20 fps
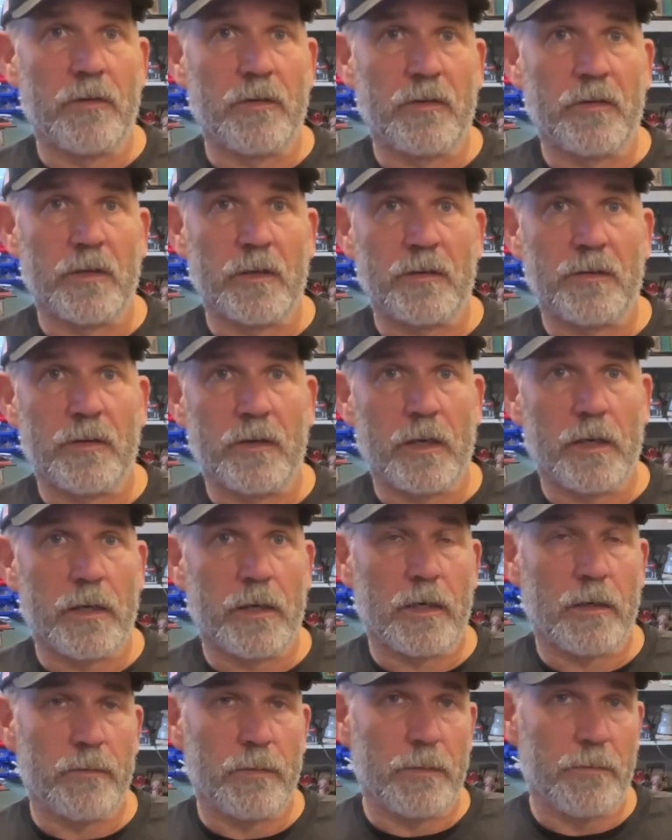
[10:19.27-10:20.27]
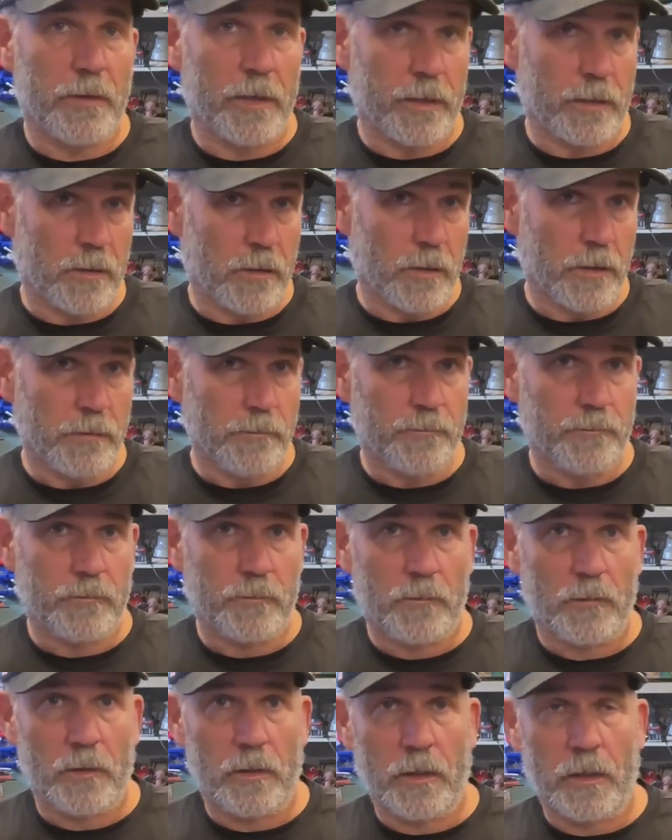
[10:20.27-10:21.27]
and 6 tonight, I'll be back on,
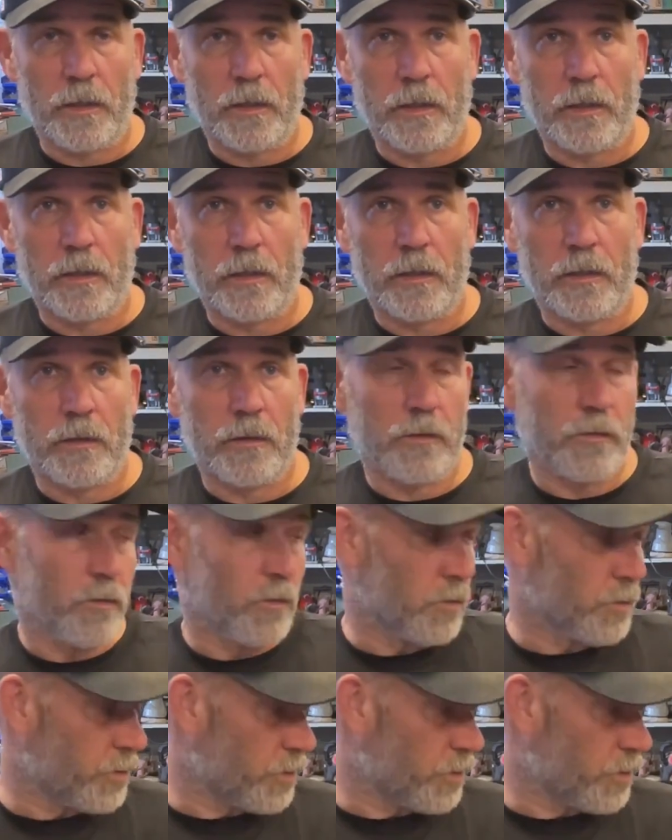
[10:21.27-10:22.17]
and you'll